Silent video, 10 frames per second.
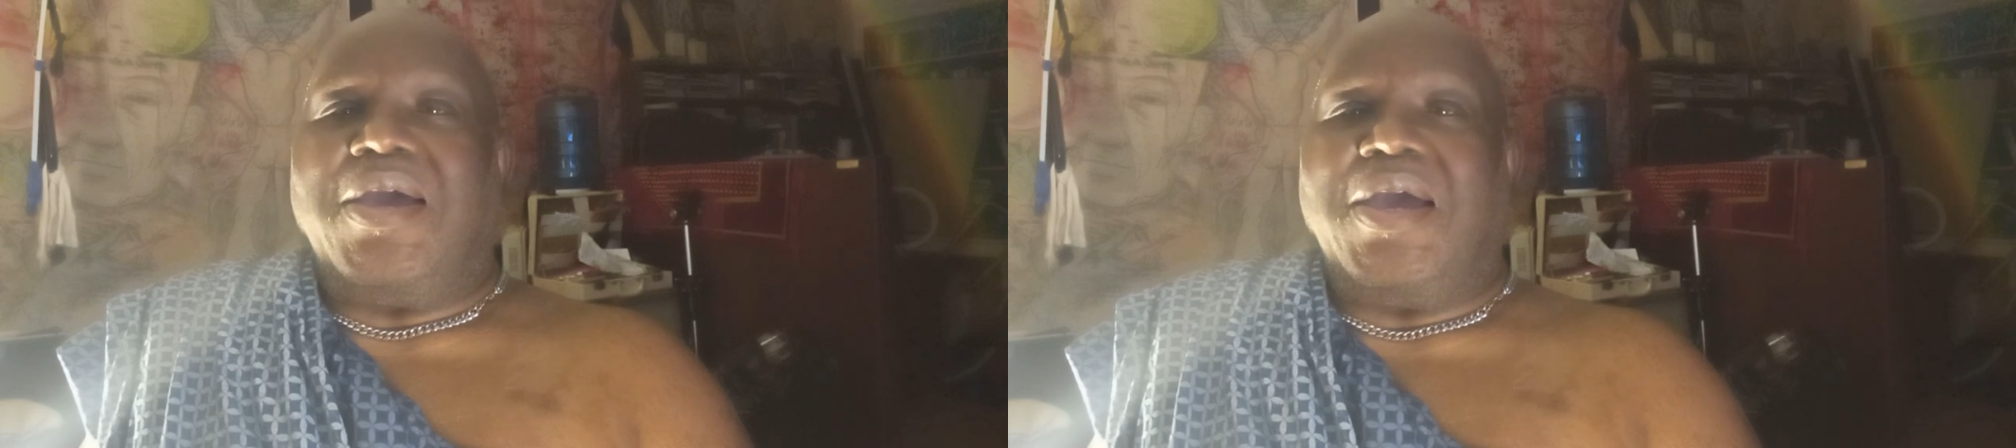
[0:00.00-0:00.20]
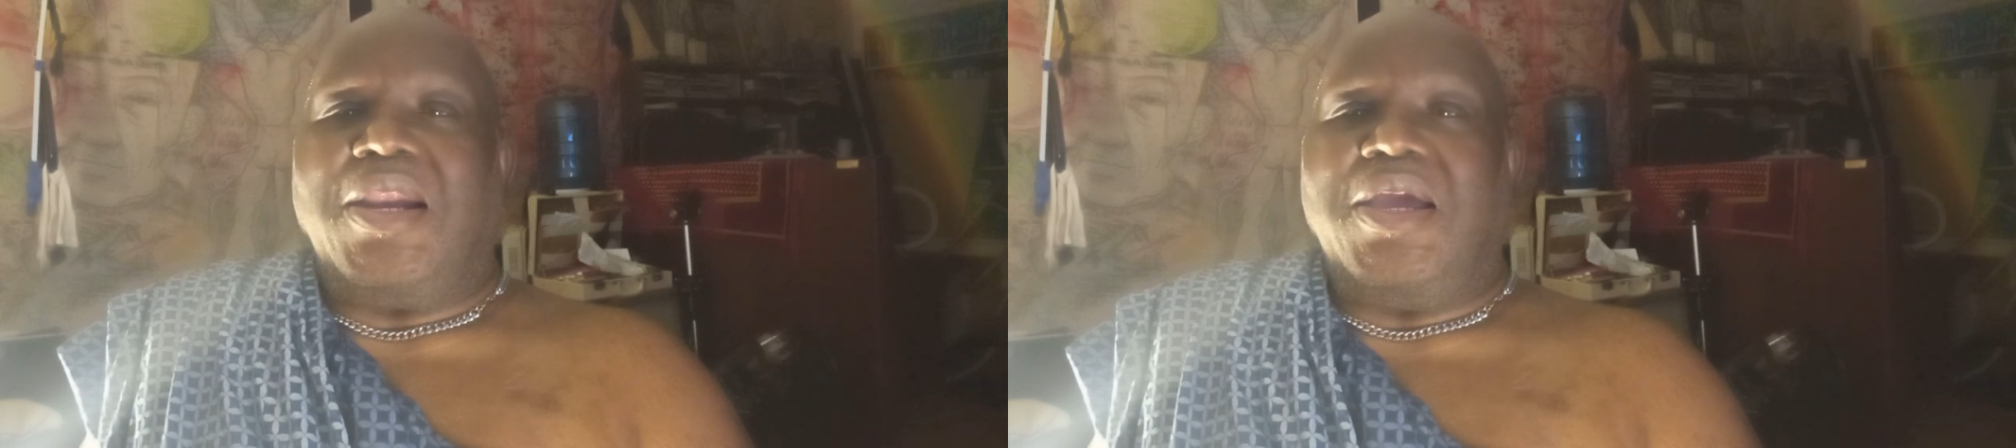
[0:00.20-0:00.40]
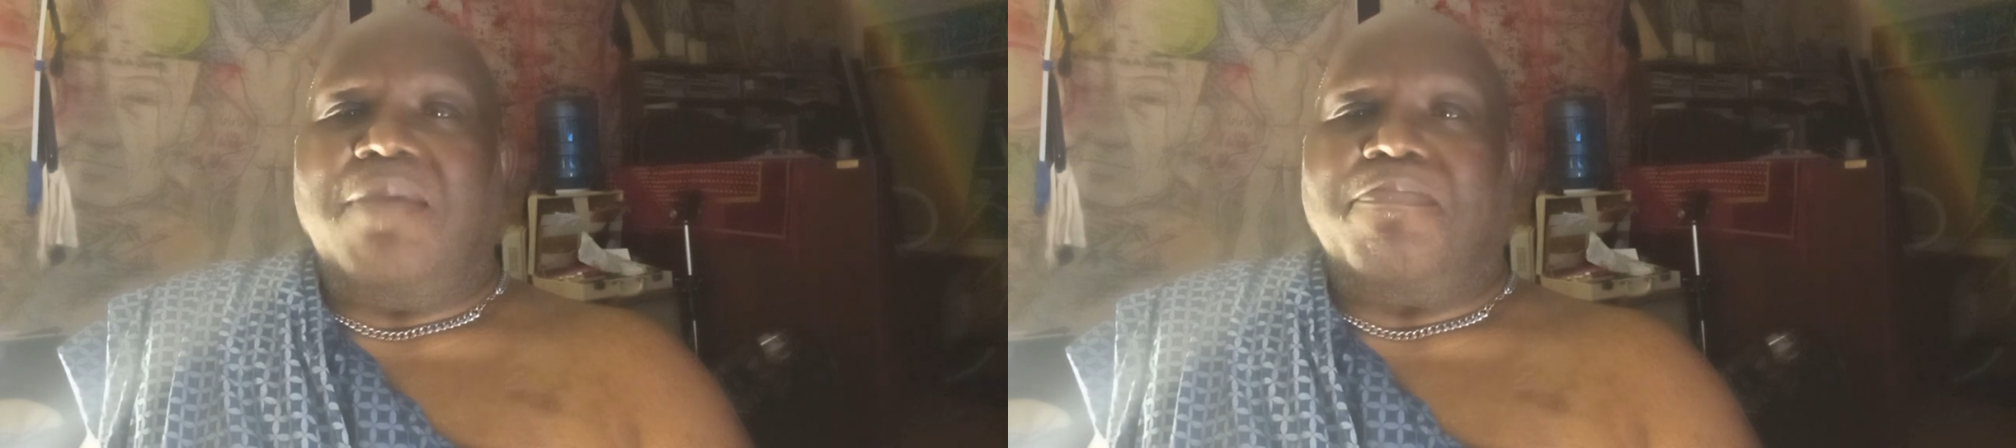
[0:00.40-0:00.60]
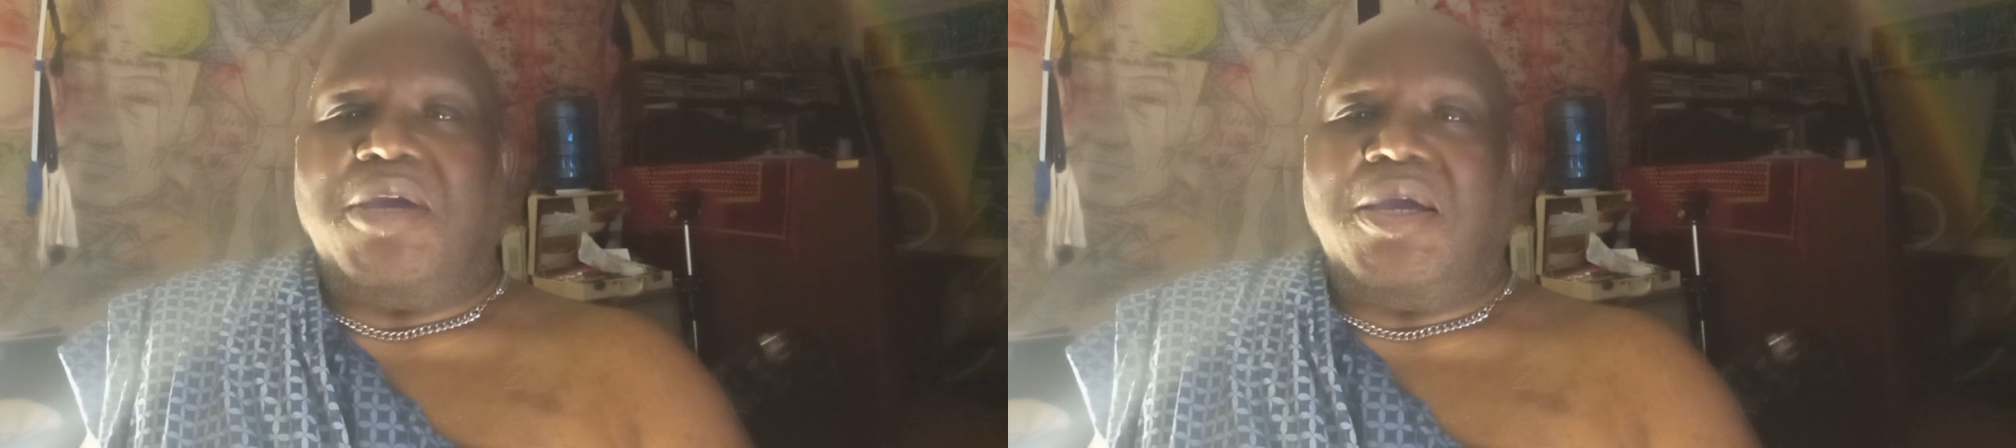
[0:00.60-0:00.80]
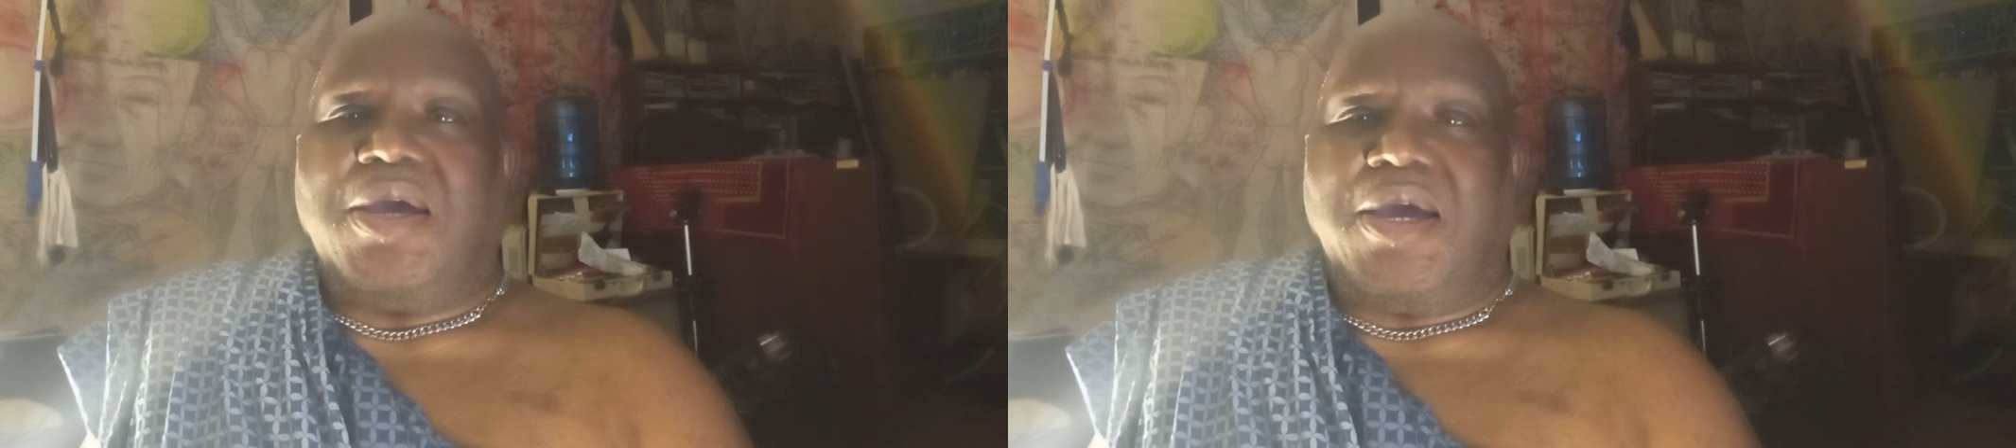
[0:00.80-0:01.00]
Eli
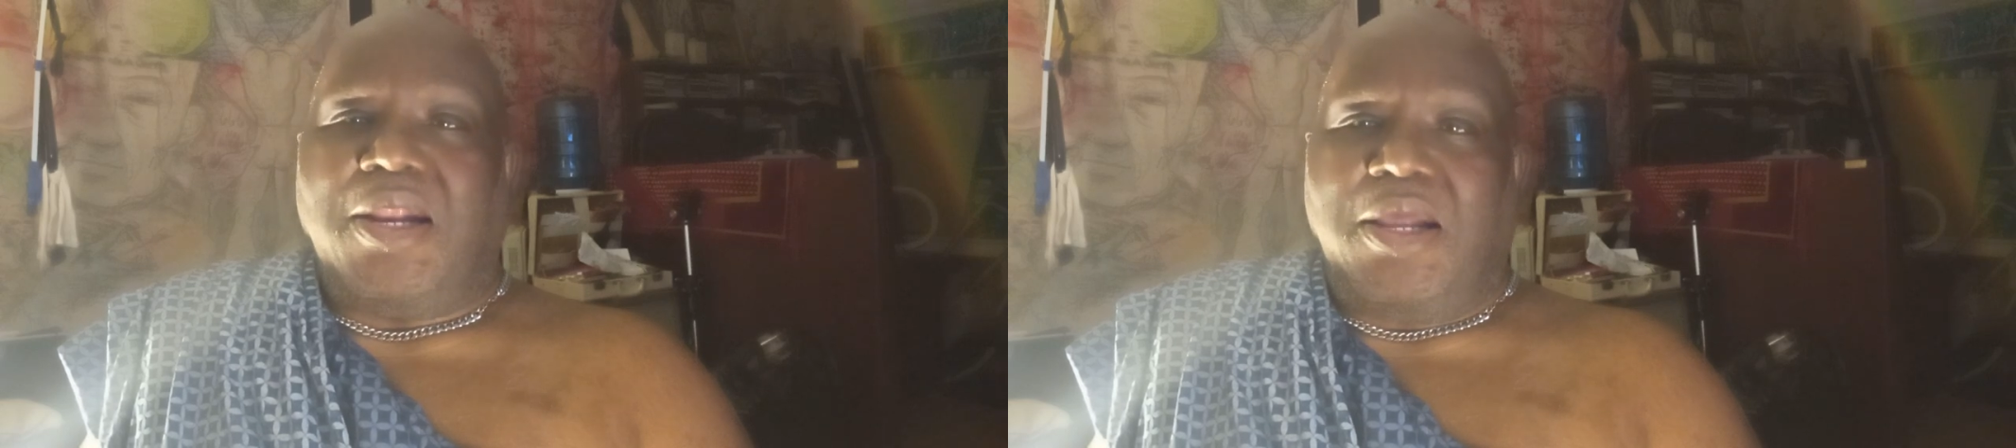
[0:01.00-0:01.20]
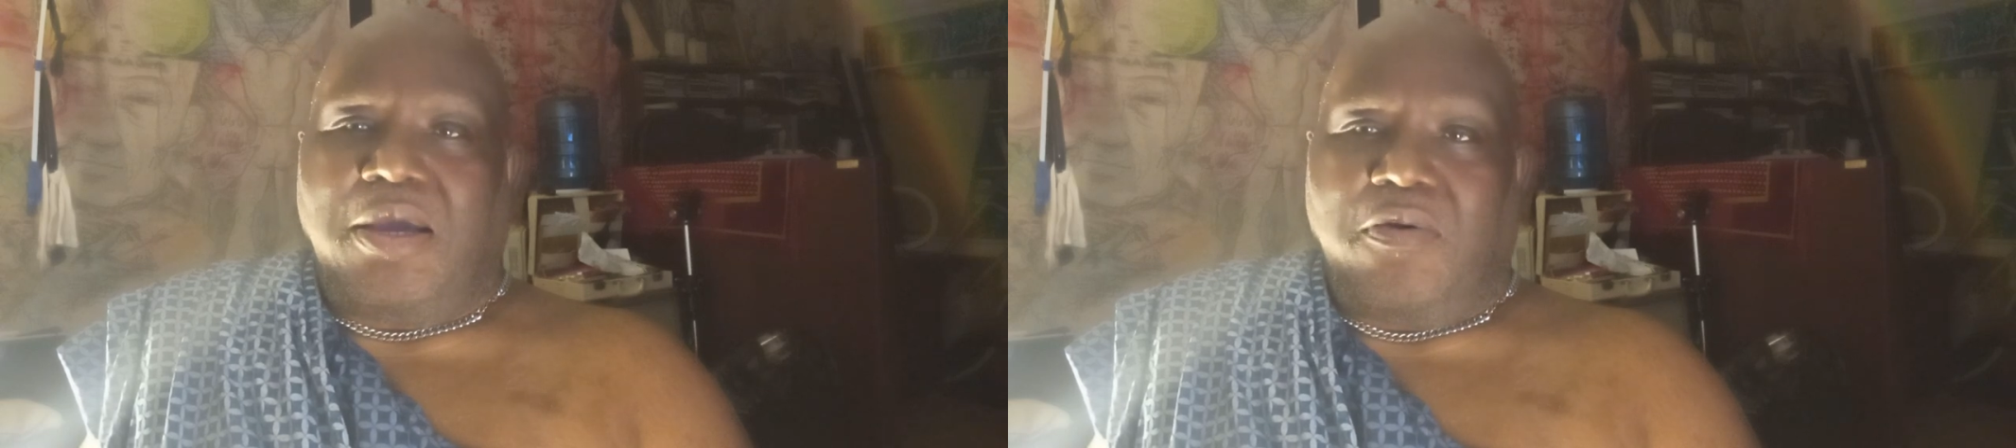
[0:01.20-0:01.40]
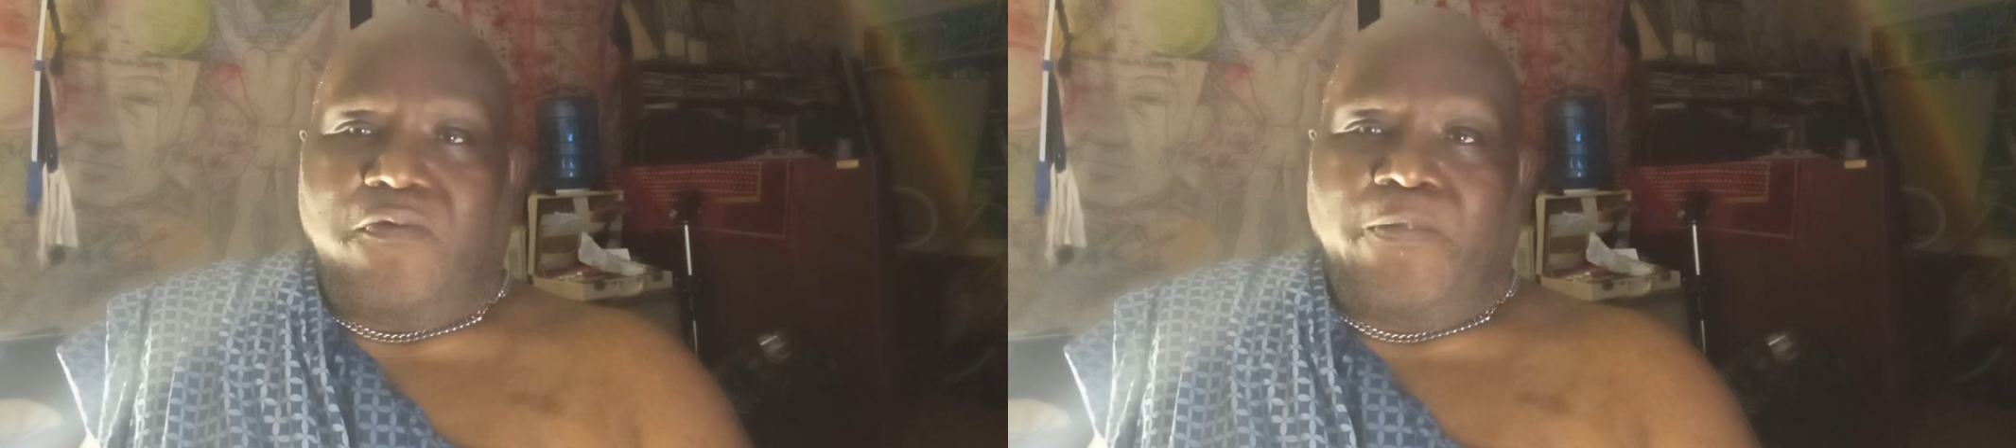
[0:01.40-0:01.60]
B. Eli.